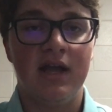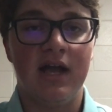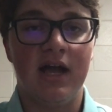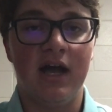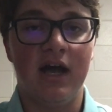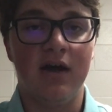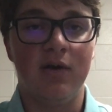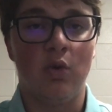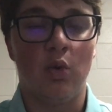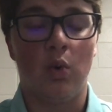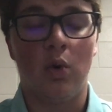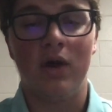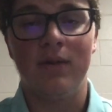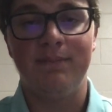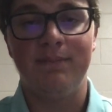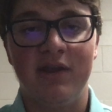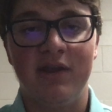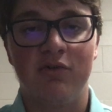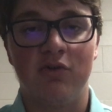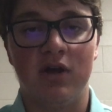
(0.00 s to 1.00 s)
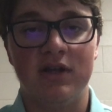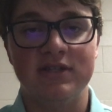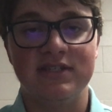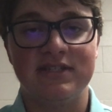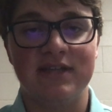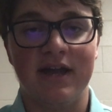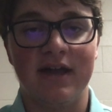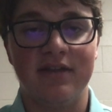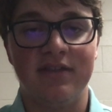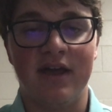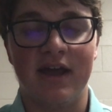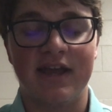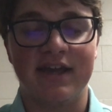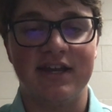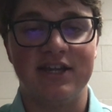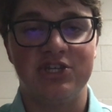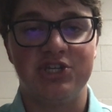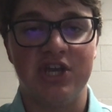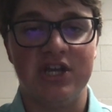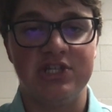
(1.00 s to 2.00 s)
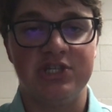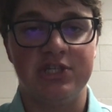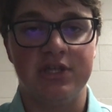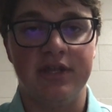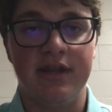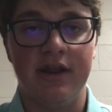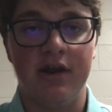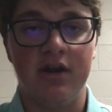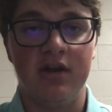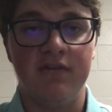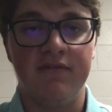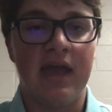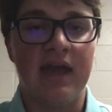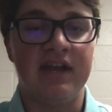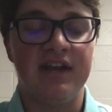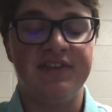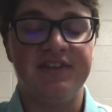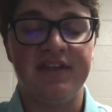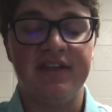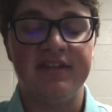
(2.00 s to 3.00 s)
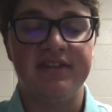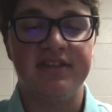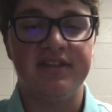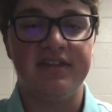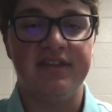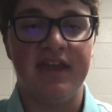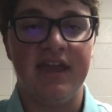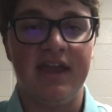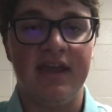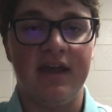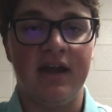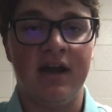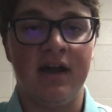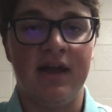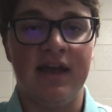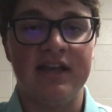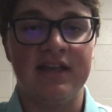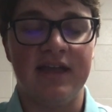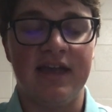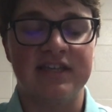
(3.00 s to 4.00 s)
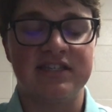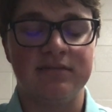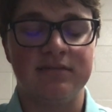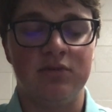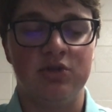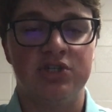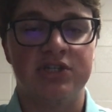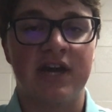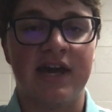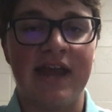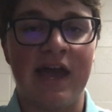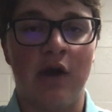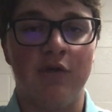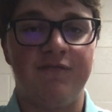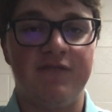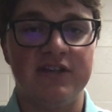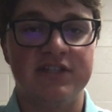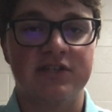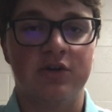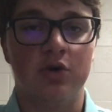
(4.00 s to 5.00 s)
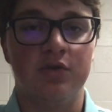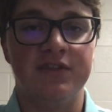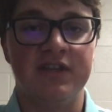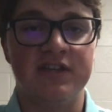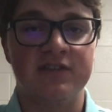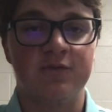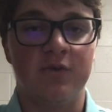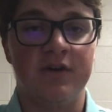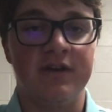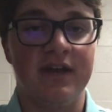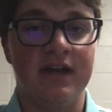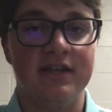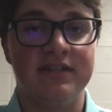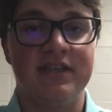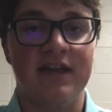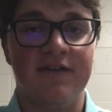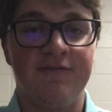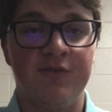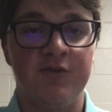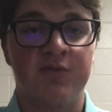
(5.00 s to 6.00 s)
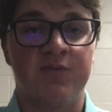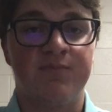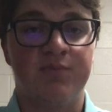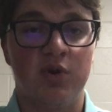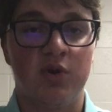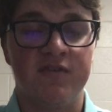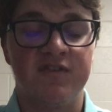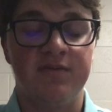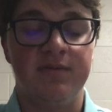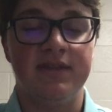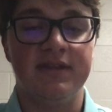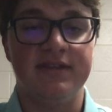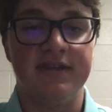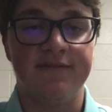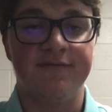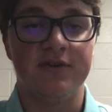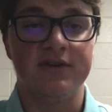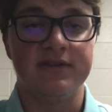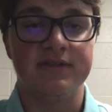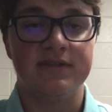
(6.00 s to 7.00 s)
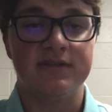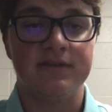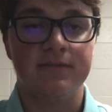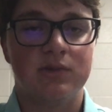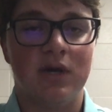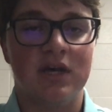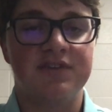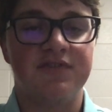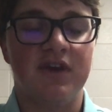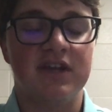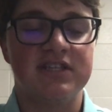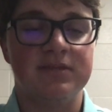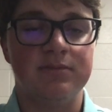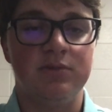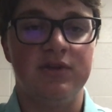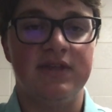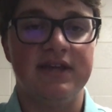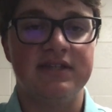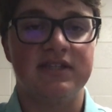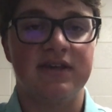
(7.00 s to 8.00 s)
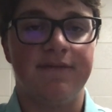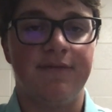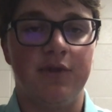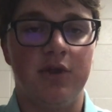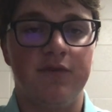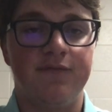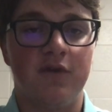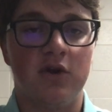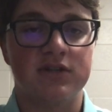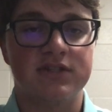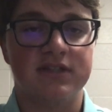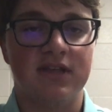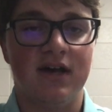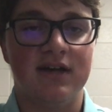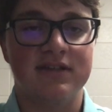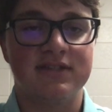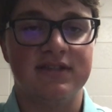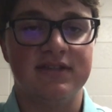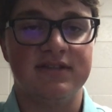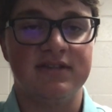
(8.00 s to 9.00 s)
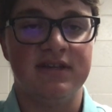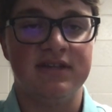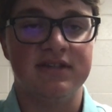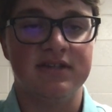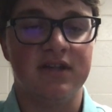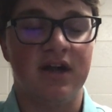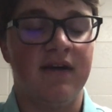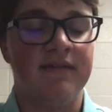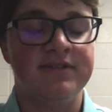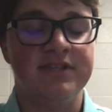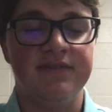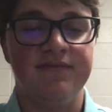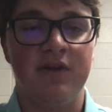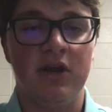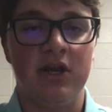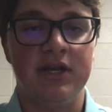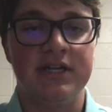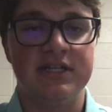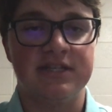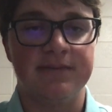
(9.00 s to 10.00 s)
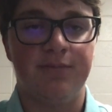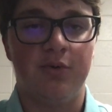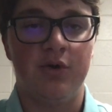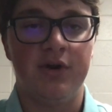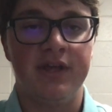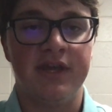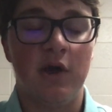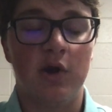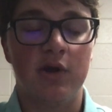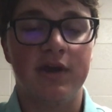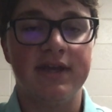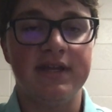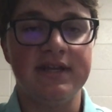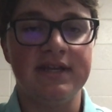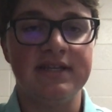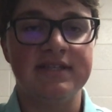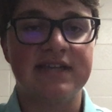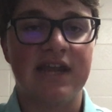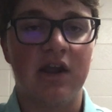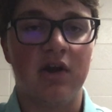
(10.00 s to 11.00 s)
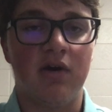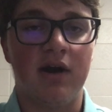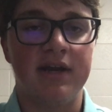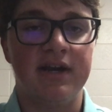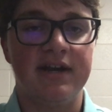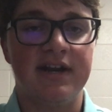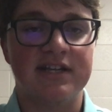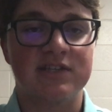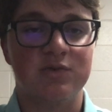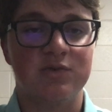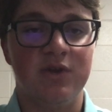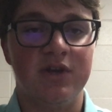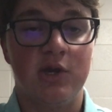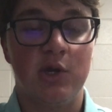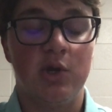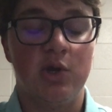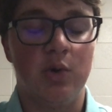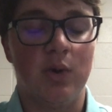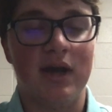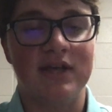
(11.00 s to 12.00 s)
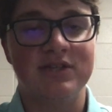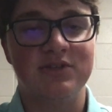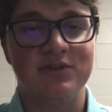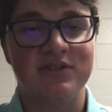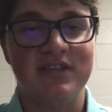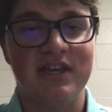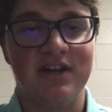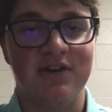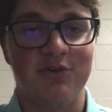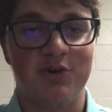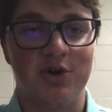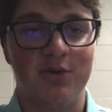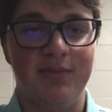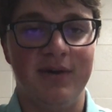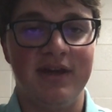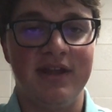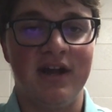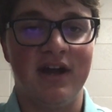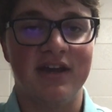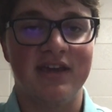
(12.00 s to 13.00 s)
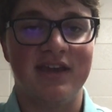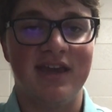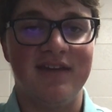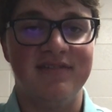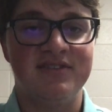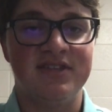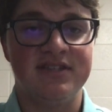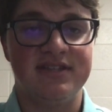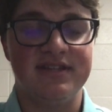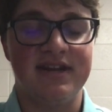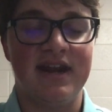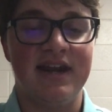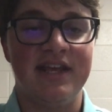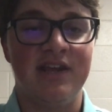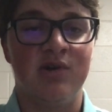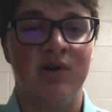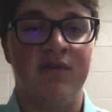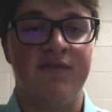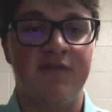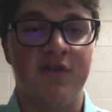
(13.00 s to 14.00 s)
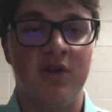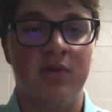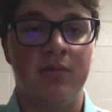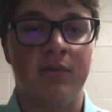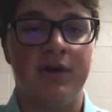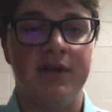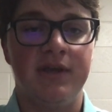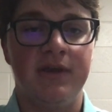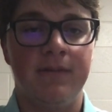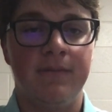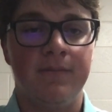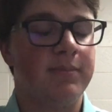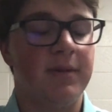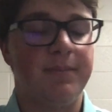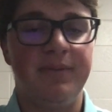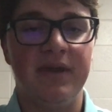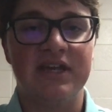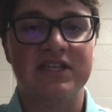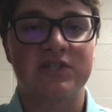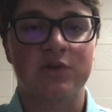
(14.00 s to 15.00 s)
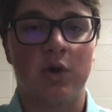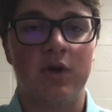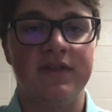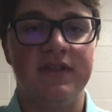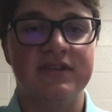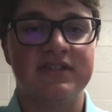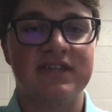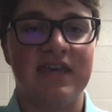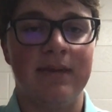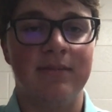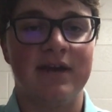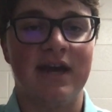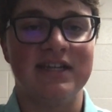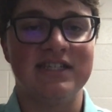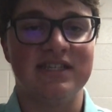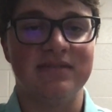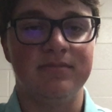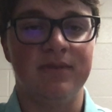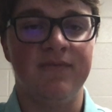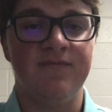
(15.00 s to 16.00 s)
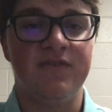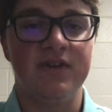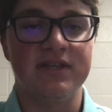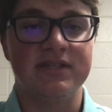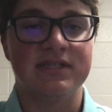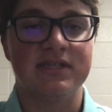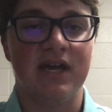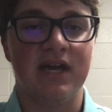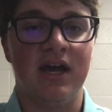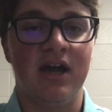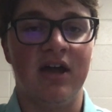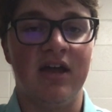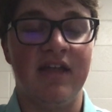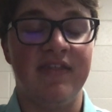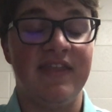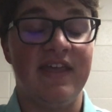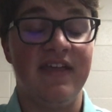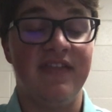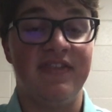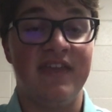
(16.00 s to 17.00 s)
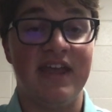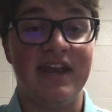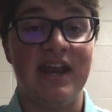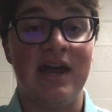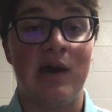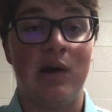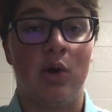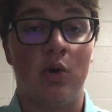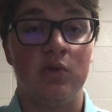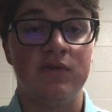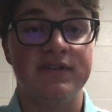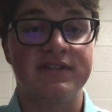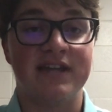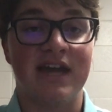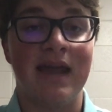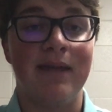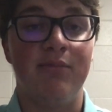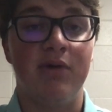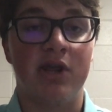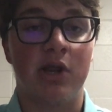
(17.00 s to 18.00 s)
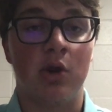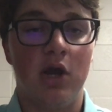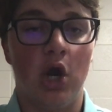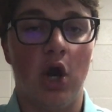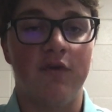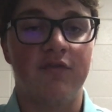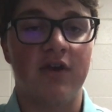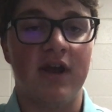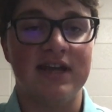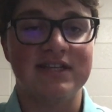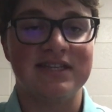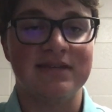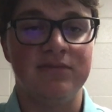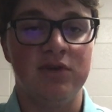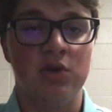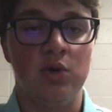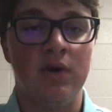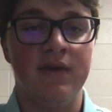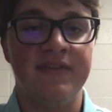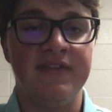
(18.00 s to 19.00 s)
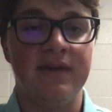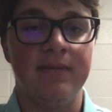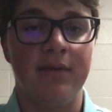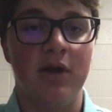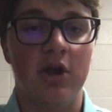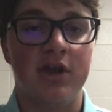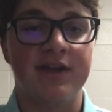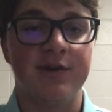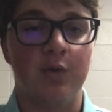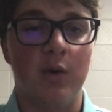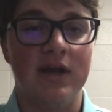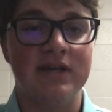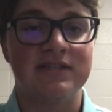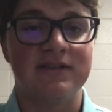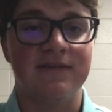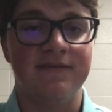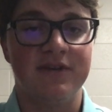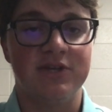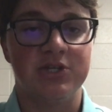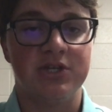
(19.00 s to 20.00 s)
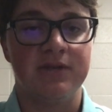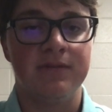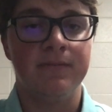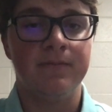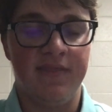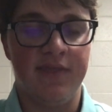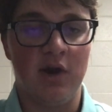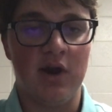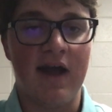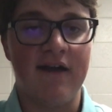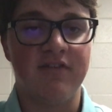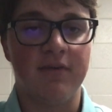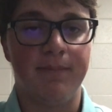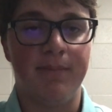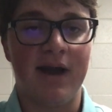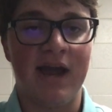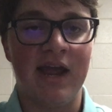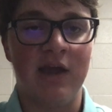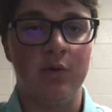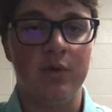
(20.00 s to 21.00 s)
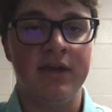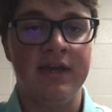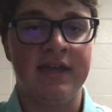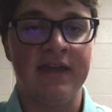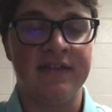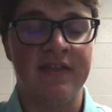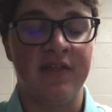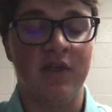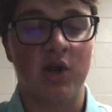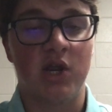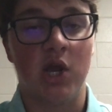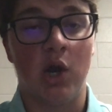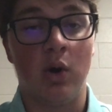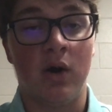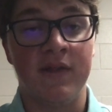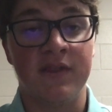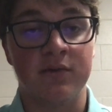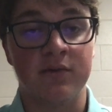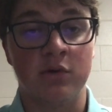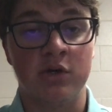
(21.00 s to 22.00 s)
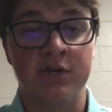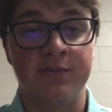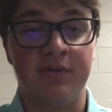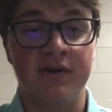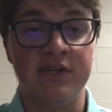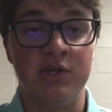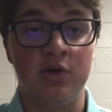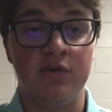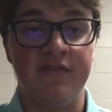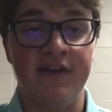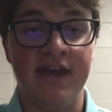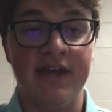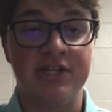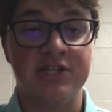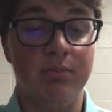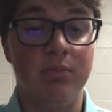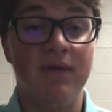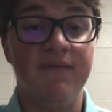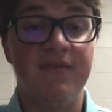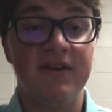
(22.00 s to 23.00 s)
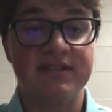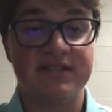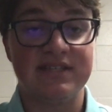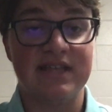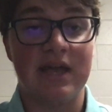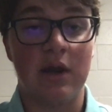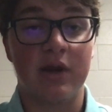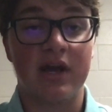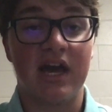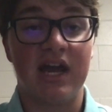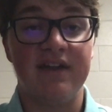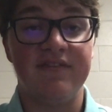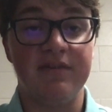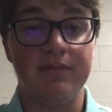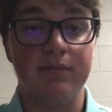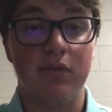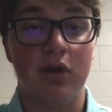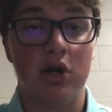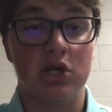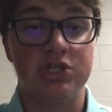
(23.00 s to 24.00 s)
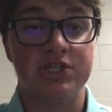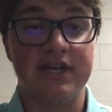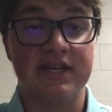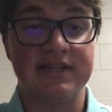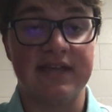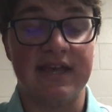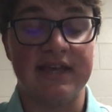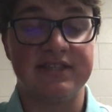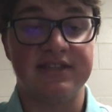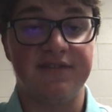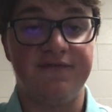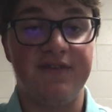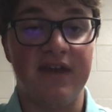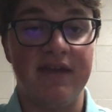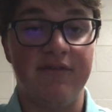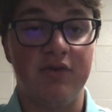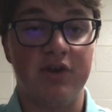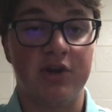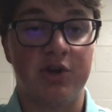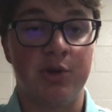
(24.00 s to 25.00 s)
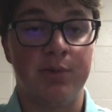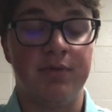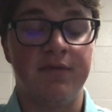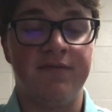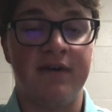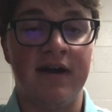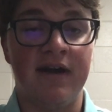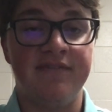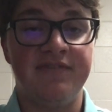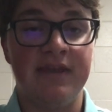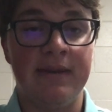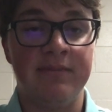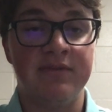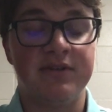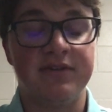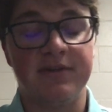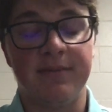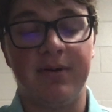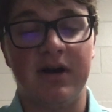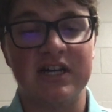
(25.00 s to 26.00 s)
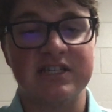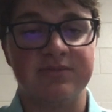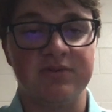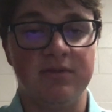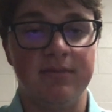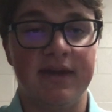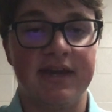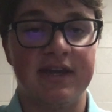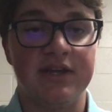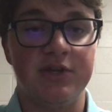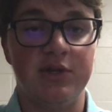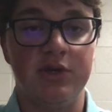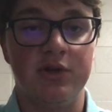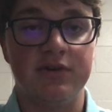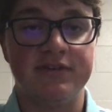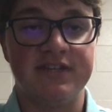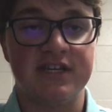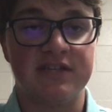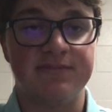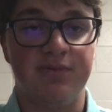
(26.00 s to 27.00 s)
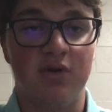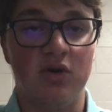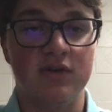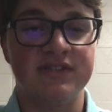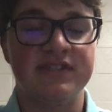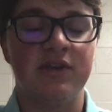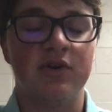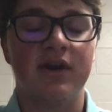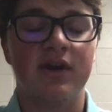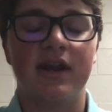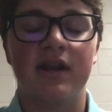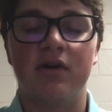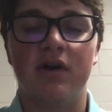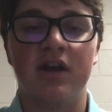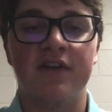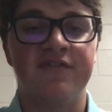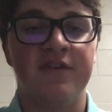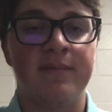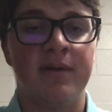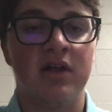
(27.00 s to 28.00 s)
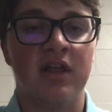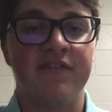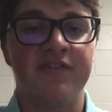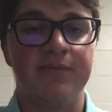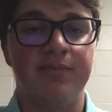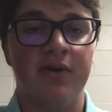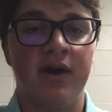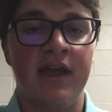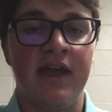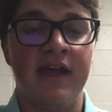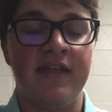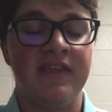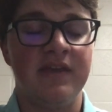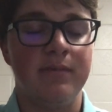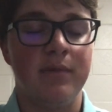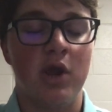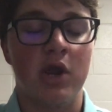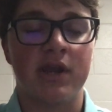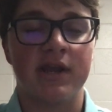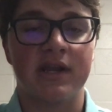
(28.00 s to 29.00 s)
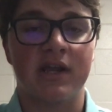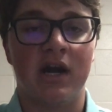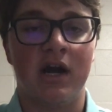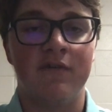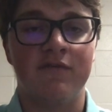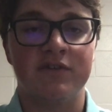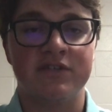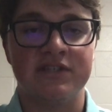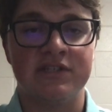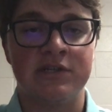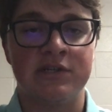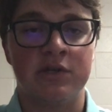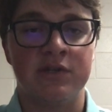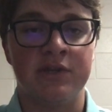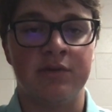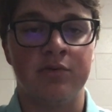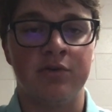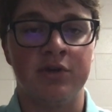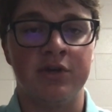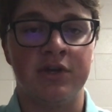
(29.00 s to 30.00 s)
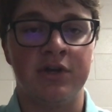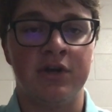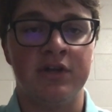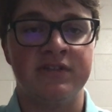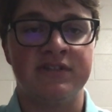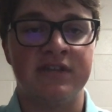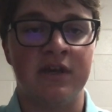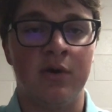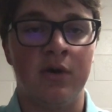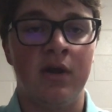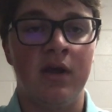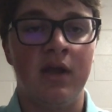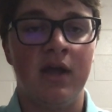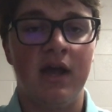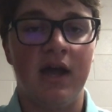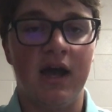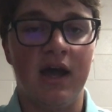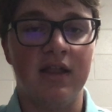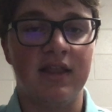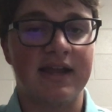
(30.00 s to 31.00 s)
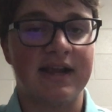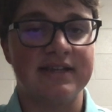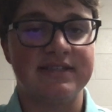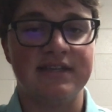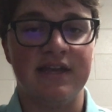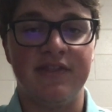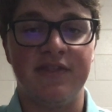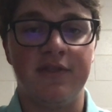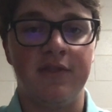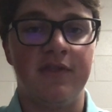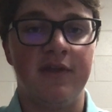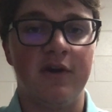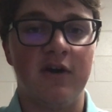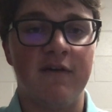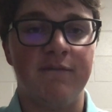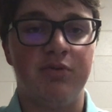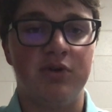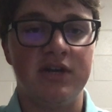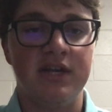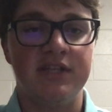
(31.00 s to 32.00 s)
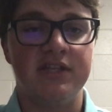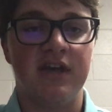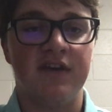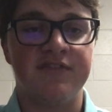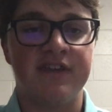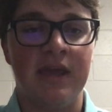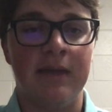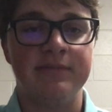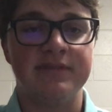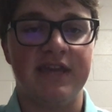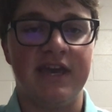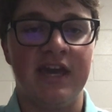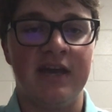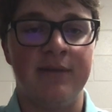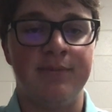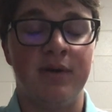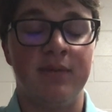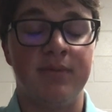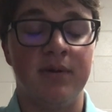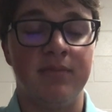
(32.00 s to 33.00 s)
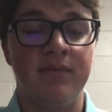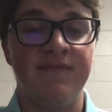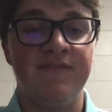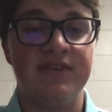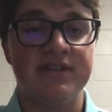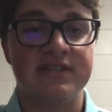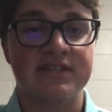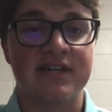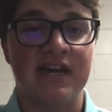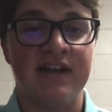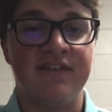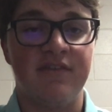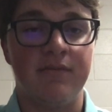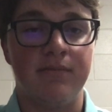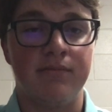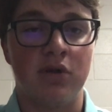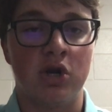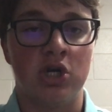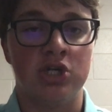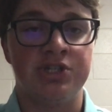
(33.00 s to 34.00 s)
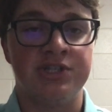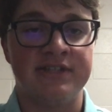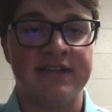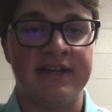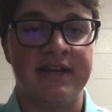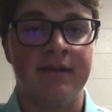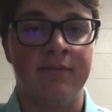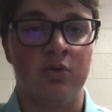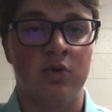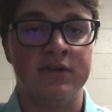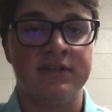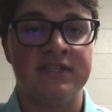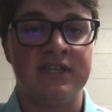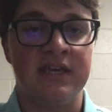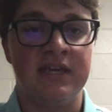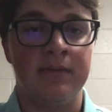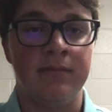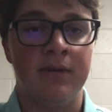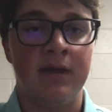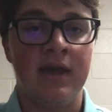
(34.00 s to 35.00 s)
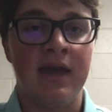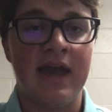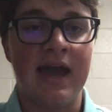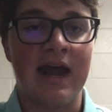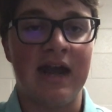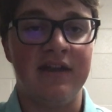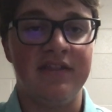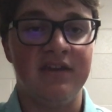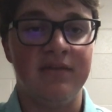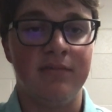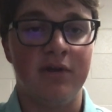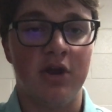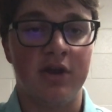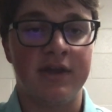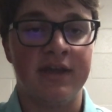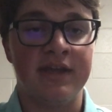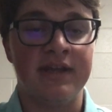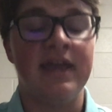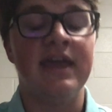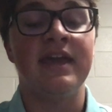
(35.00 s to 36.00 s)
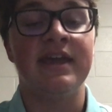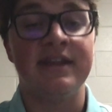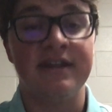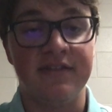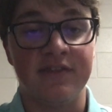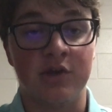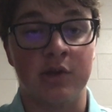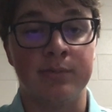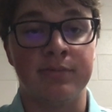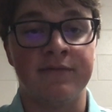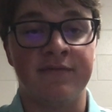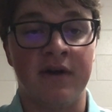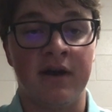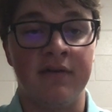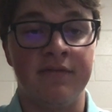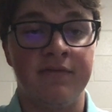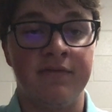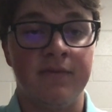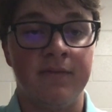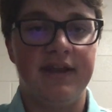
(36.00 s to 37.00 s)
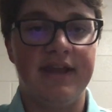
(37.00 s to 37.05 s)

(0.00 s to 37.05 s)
One run's not going to change the narrative, and at the end of the day, SMU just got out physical in this one. Definitely proved to be the difference. But as for SMU, they suffered their first loss of the season. Obviously very disappointing. They'll get East Carolina next week, who, as you'll see in a little bit, gave Cincinnati a run for their money. But big story in this game, guys, is Memphis, and they now hold the tiebreaker over SMU in the American West Division. They'll have a bye week, and then they'll go on the road to play U of H. Memphis is now kind of emerged as the favorite Group of 5 team to possibly make a New Year's 6 bowl. Still got a lot of football left to play, and the American Conference is certainly really good, so like I said, they'll have plenty of tough games ahead, but Memphis has kind of emerged as that number 1 team out of the American and in the Group of 5.